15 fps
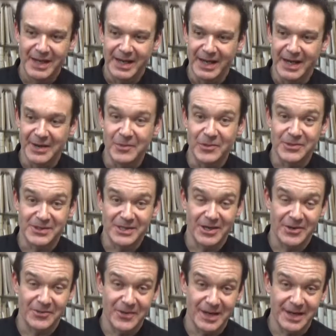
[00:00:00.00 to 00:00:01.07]
I'm
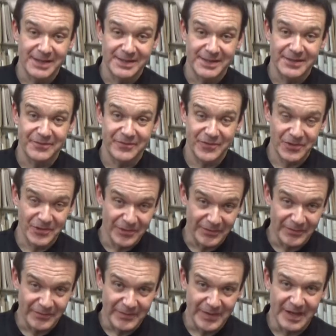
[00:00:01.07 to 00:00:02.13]
also a writer for
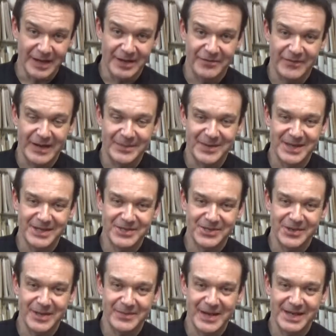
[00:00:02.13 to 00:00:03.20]
Family
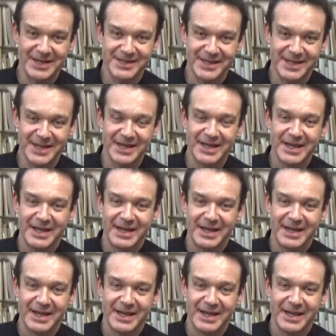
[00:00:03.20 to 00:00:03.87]
Tree magazine.